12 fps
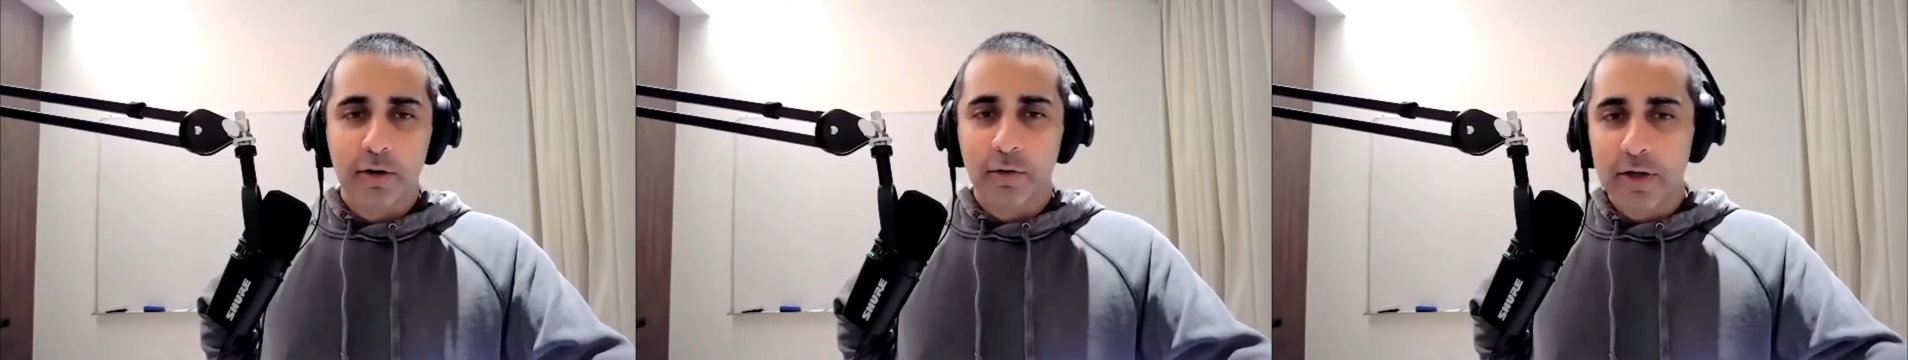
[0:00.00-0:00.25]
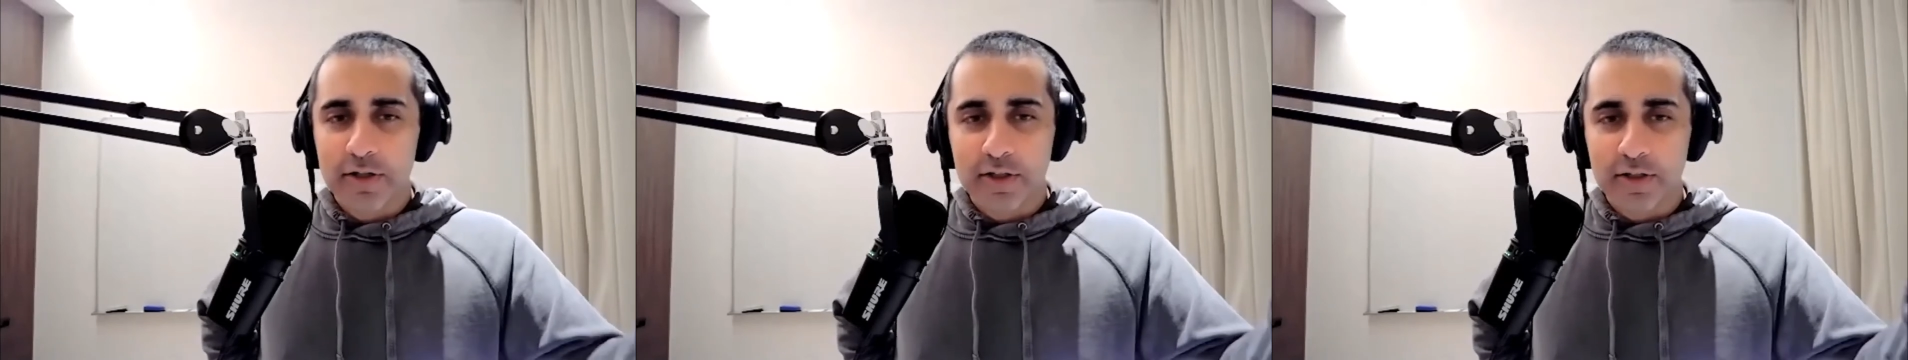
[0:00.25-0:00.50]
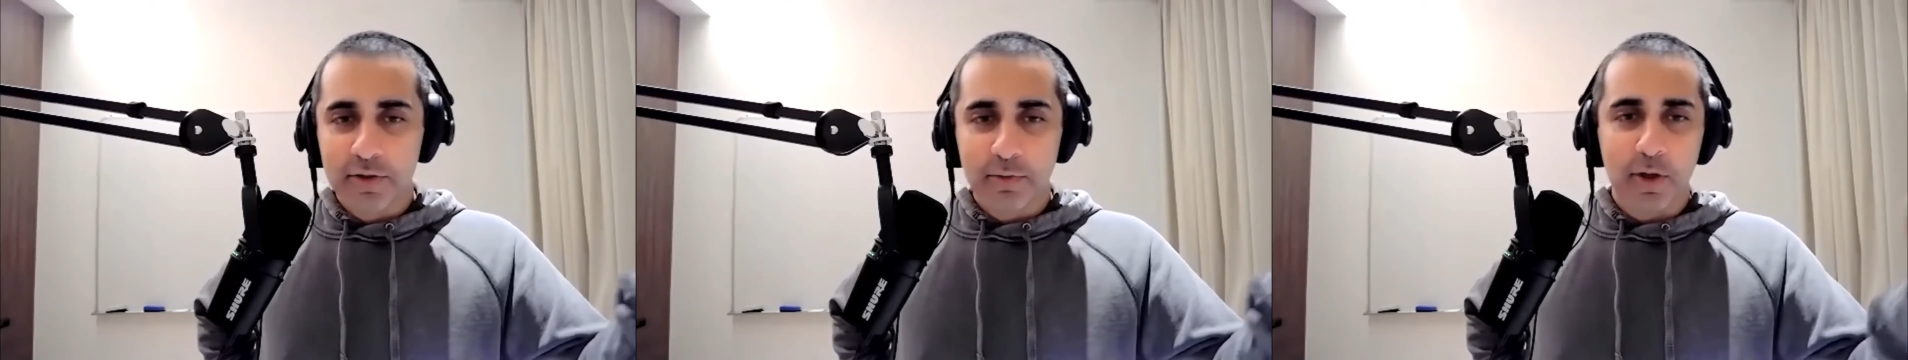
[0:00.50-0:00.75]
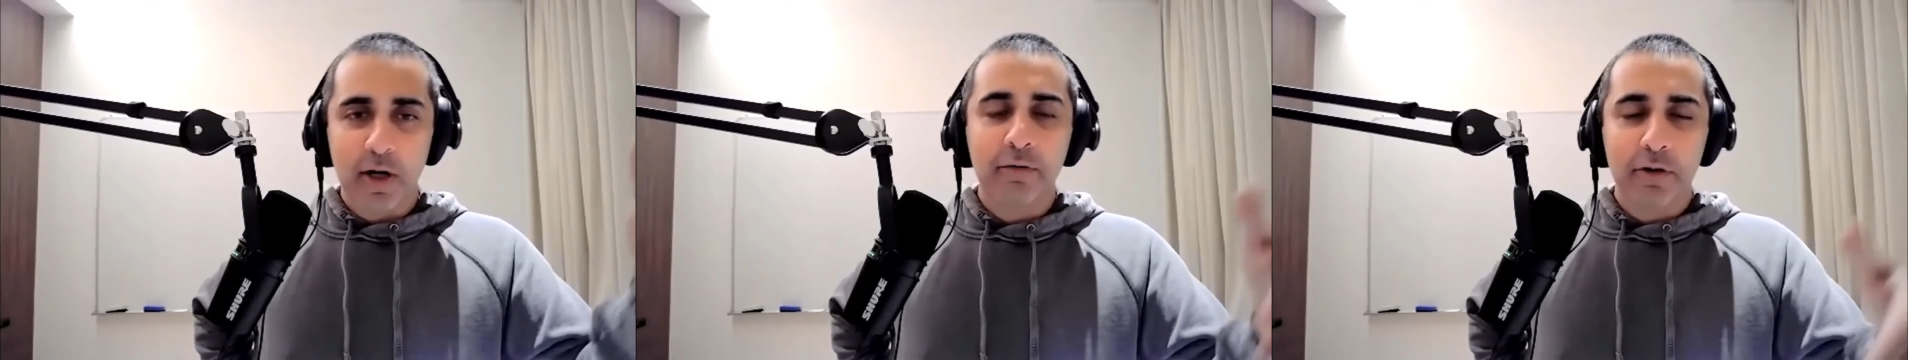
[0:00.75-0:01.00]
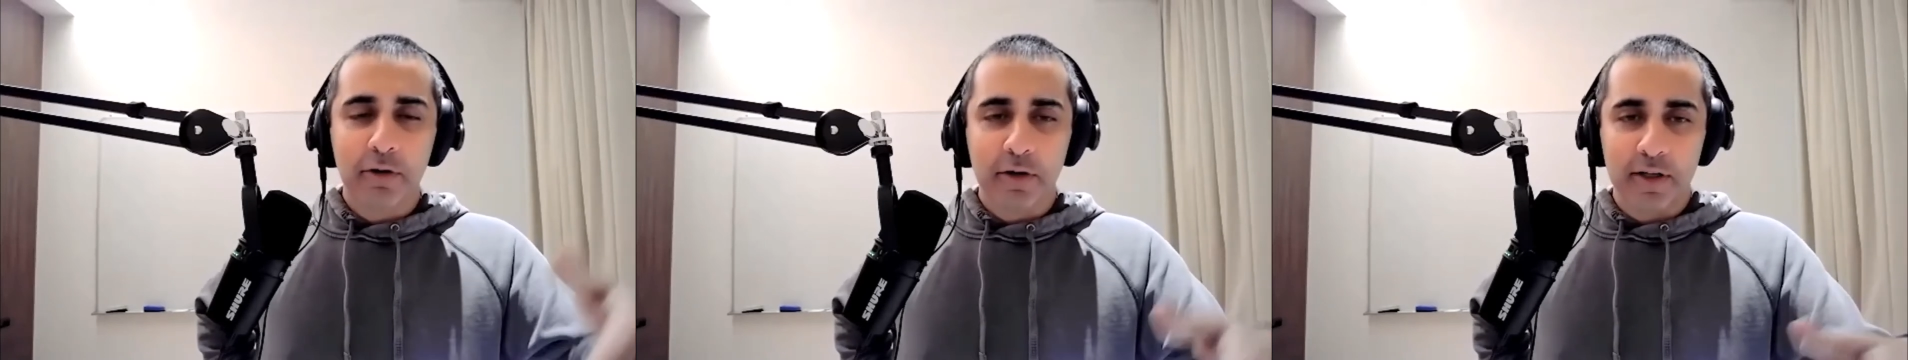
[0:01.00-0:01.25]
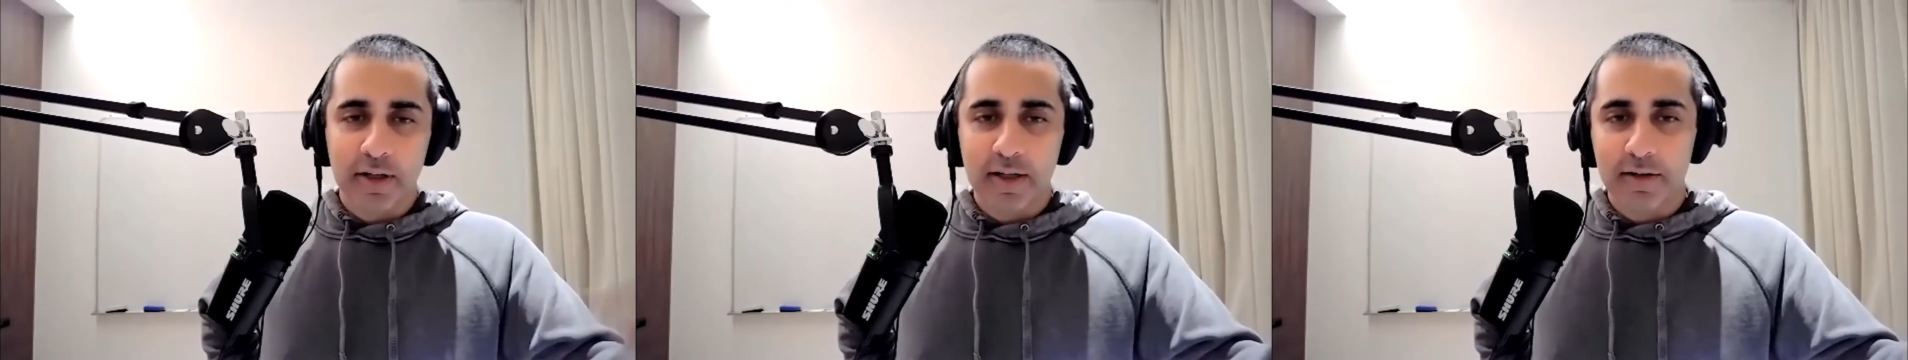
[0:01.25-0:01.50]
racist, whatever
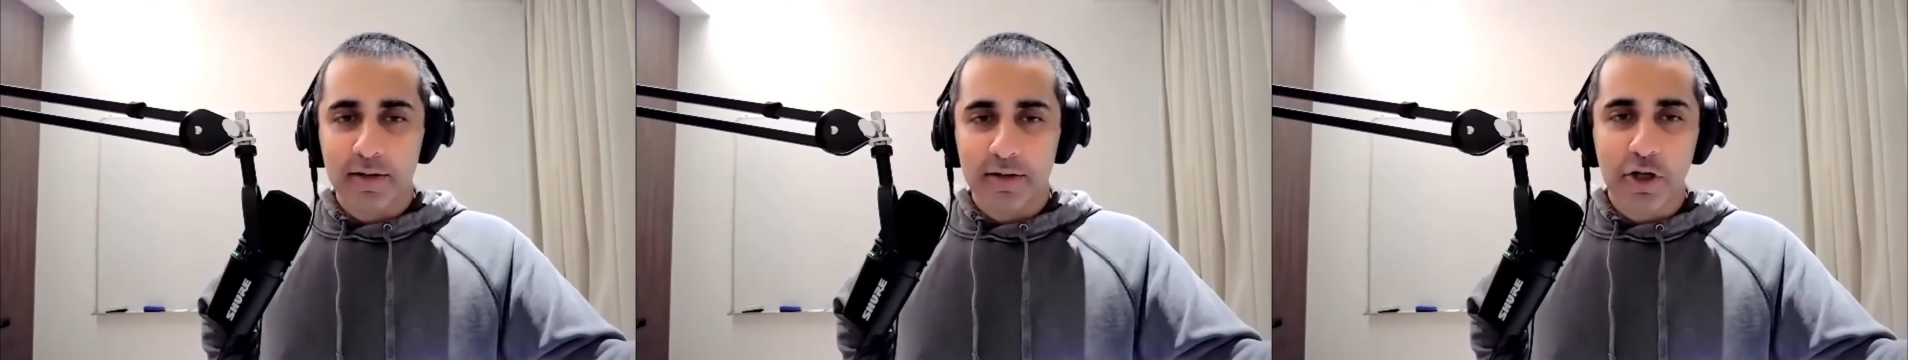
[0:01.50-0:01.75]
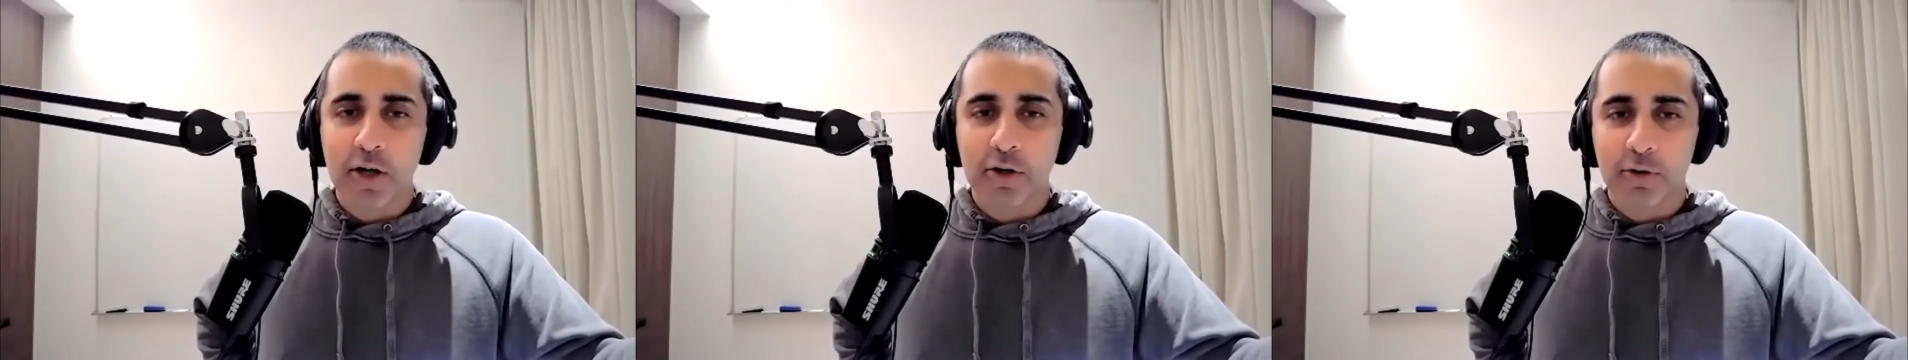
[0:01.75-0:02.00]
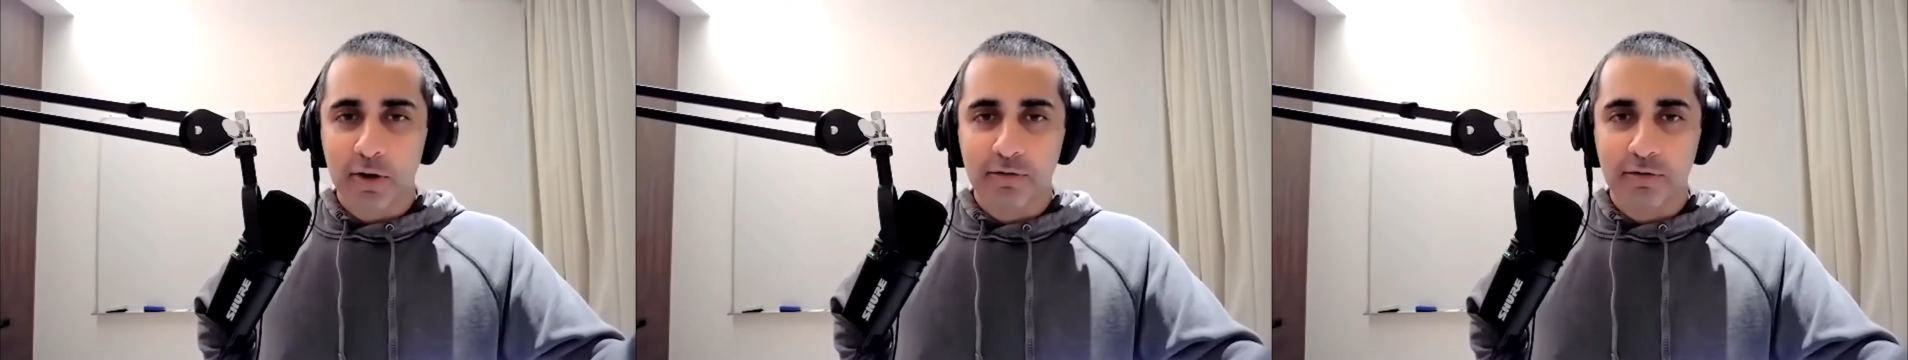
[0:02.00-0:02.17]
in, in January